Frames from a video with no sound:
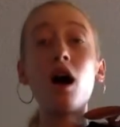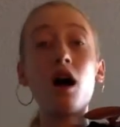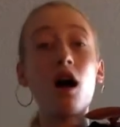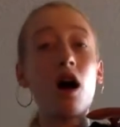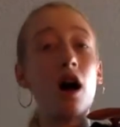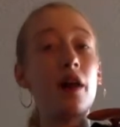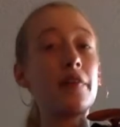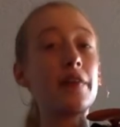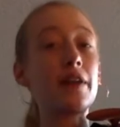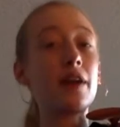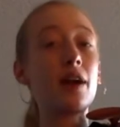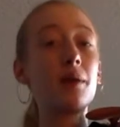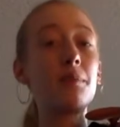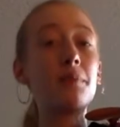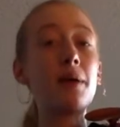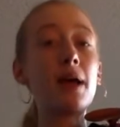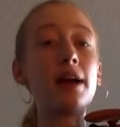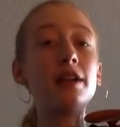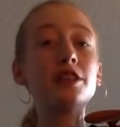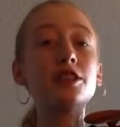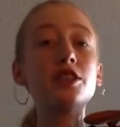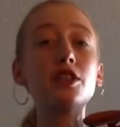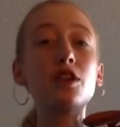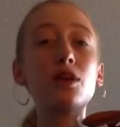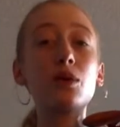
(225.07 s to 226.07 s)
On the
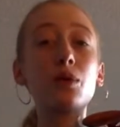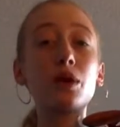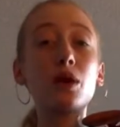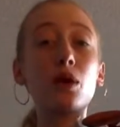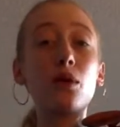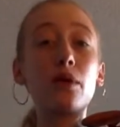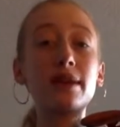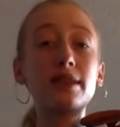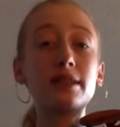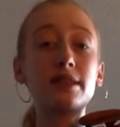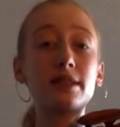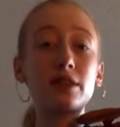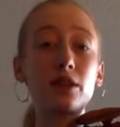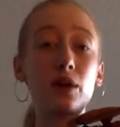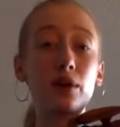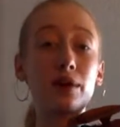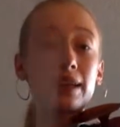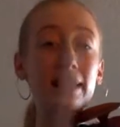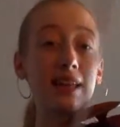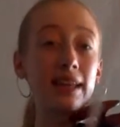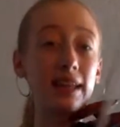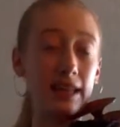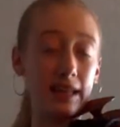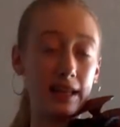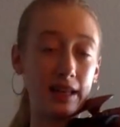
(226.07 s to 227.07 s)
arpeggio, we're going to the note
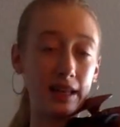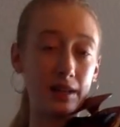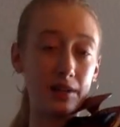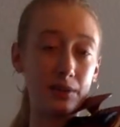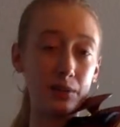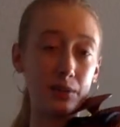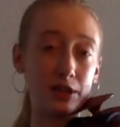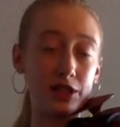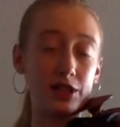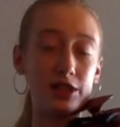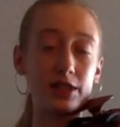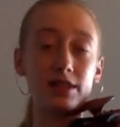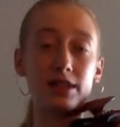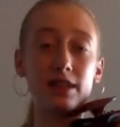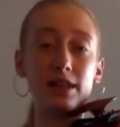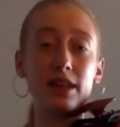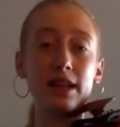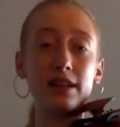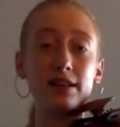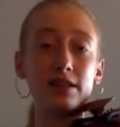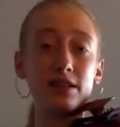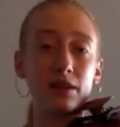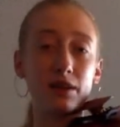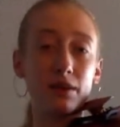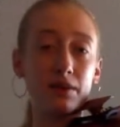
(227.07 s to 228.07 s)
E, which is the
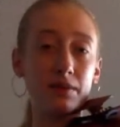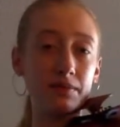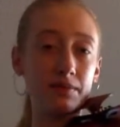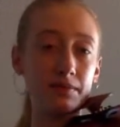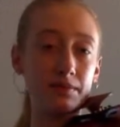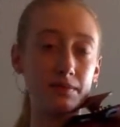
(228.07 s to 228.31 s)
next note.